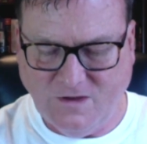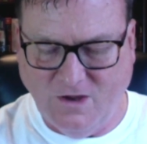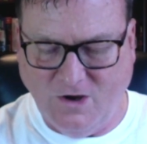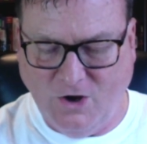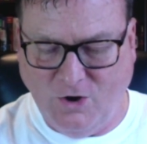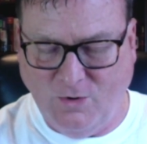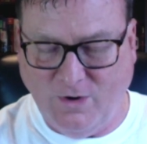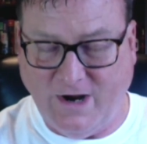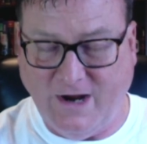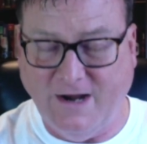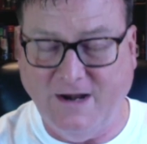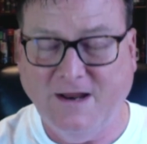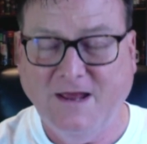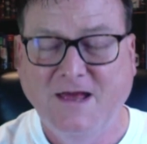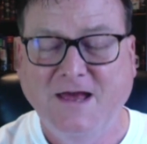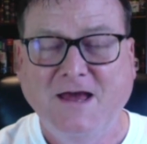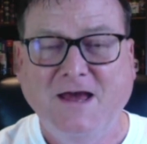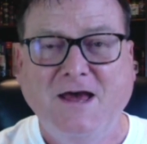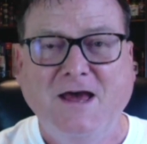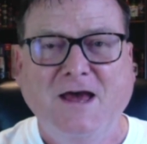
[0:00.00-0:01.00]
All right.
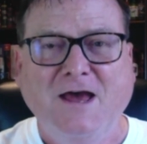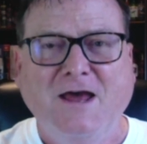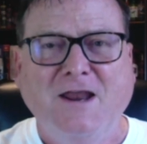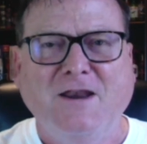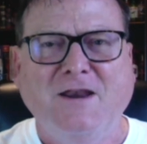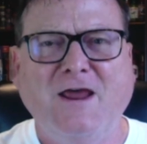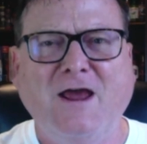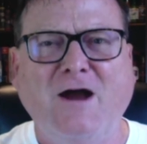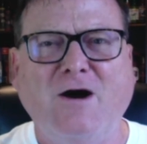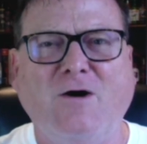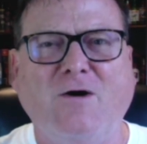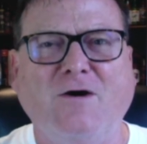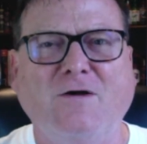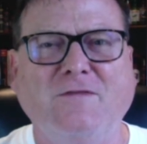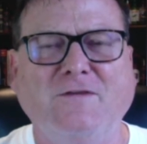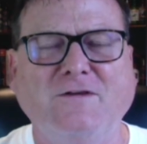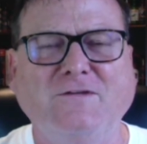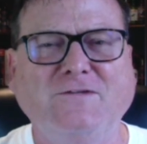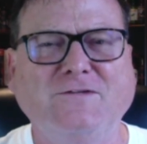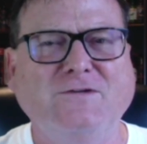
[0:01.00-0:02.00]
Now,
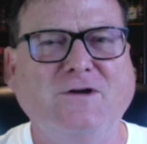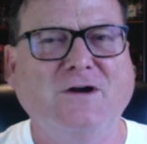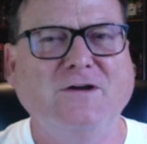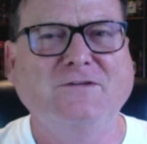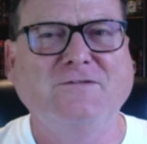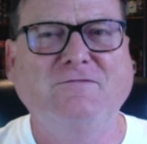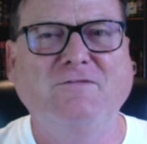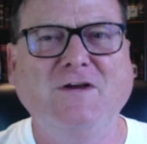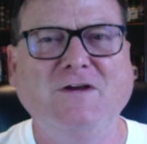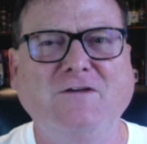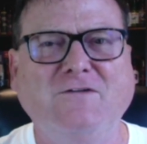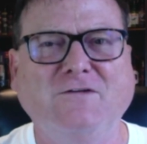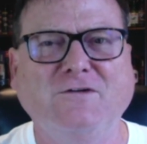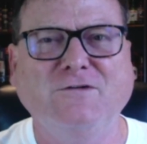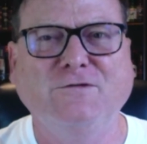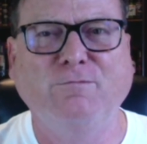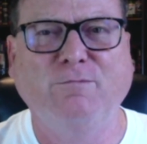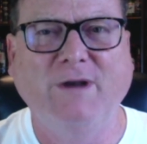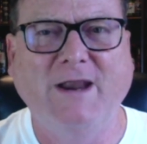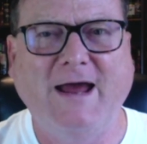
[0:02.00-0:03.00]
this sauce
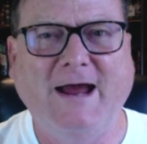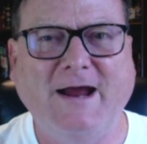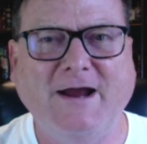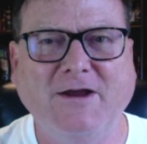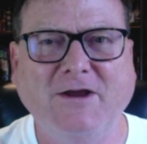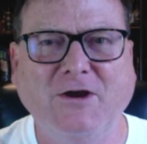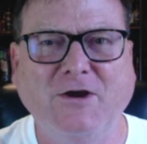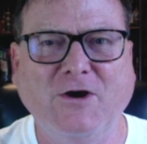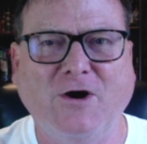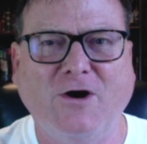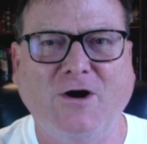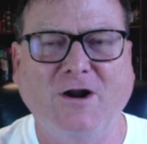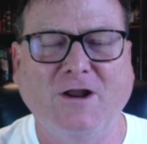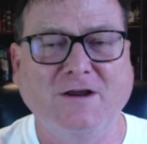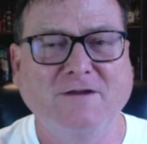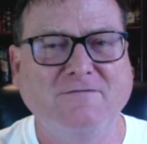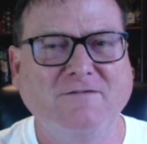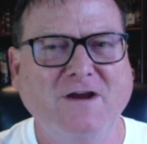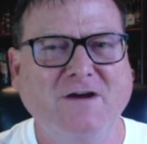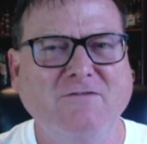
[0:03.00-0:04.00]
features black
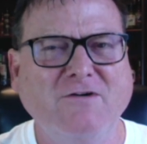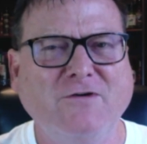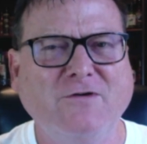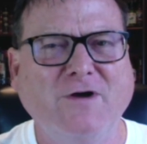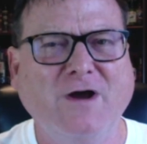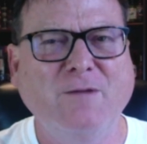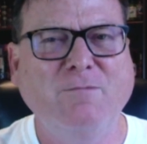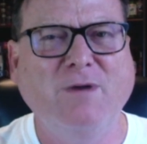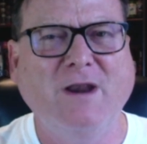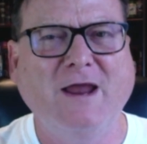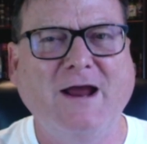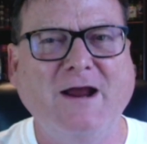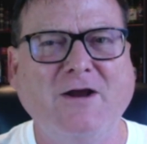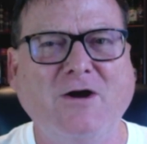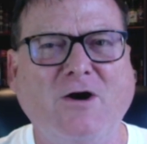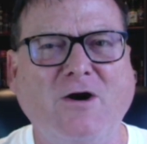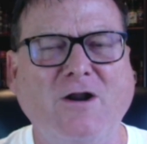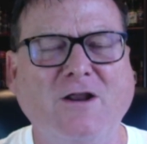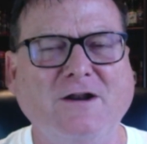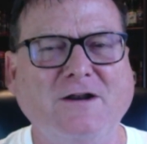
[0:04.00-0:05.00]
garlic. Have you ever tried black
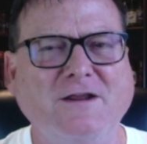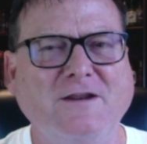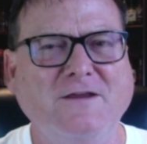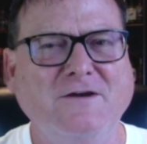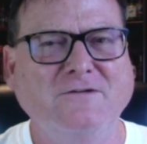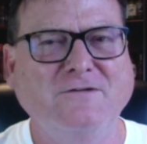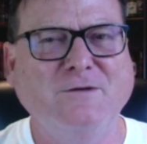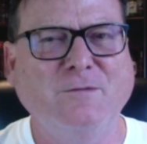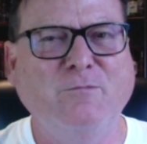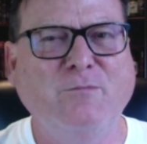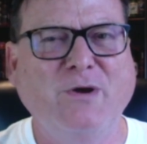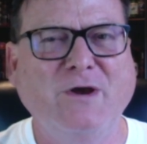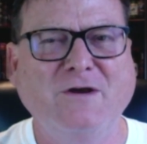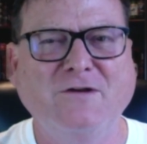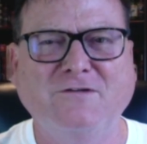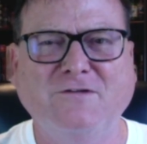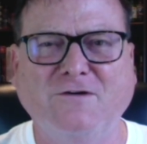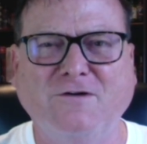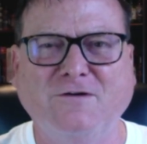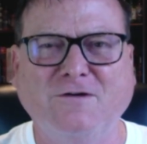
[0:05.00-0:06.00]
garlic? Now, there's a
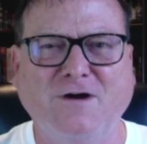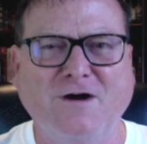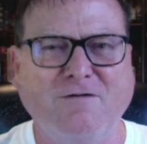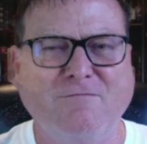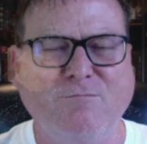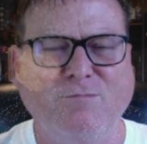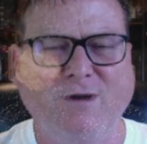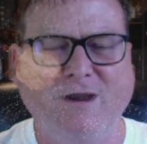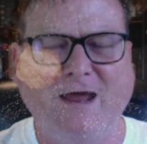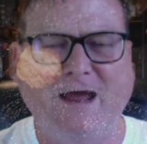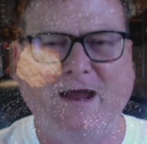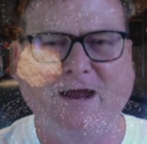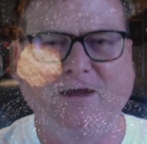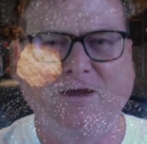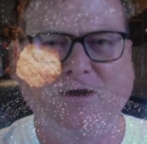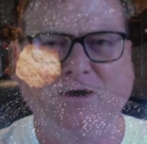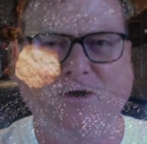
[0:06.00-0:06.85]
picture of black